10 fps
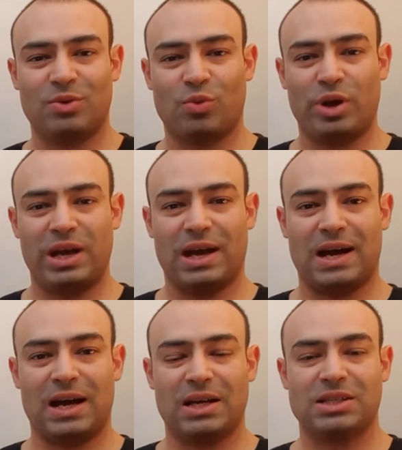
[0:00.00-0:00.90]
We
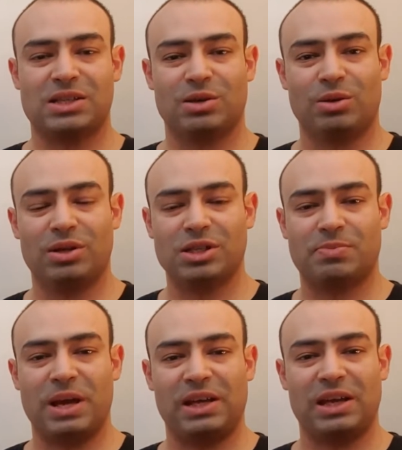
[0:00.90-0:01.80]
are still
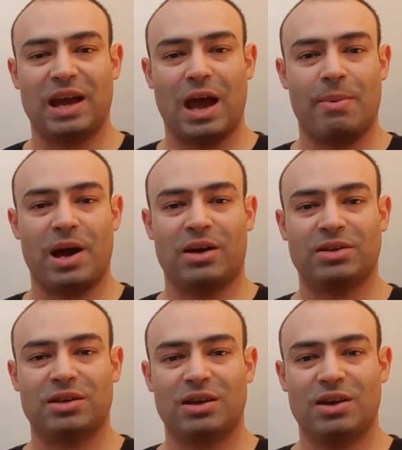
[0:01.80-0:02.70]
speaking about